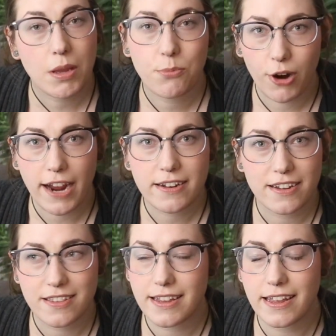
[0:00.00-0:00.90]
and
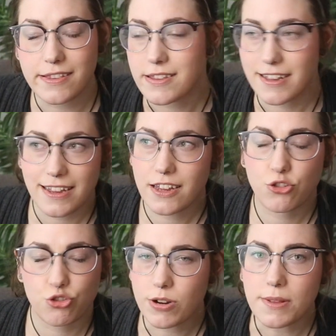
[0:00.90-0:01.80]
practice is
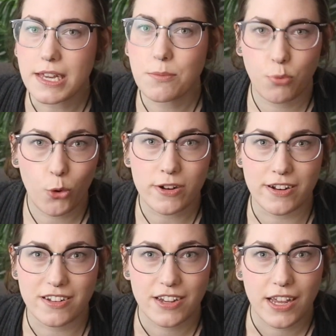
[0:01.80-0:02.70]
extremely important.